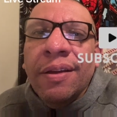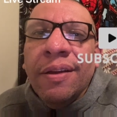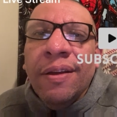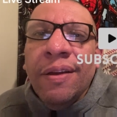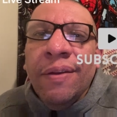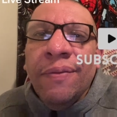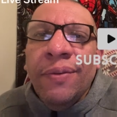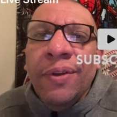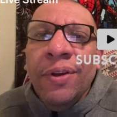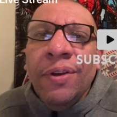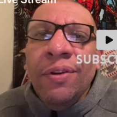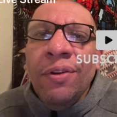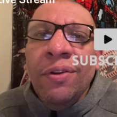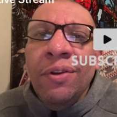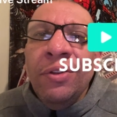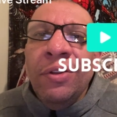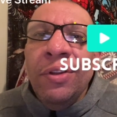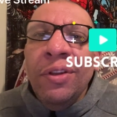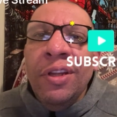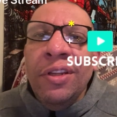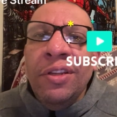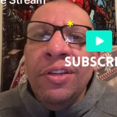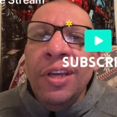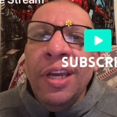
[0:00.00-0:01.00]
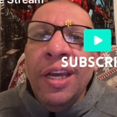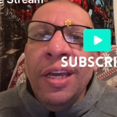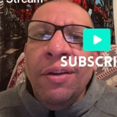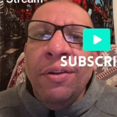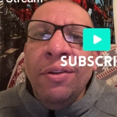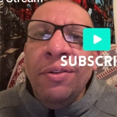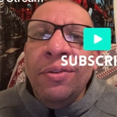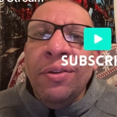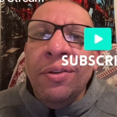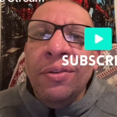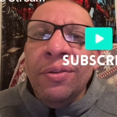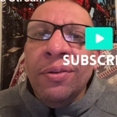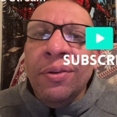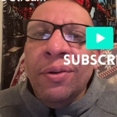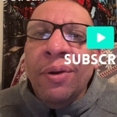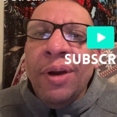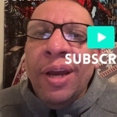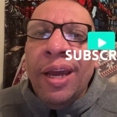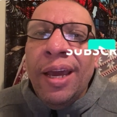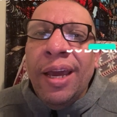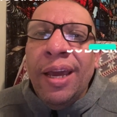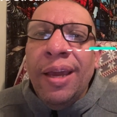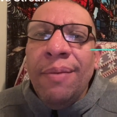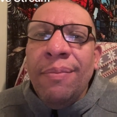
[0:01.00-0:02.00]
If you're new to the channel,
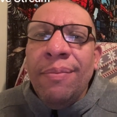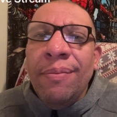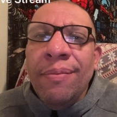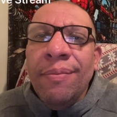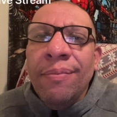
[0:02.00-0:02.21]
subscribe.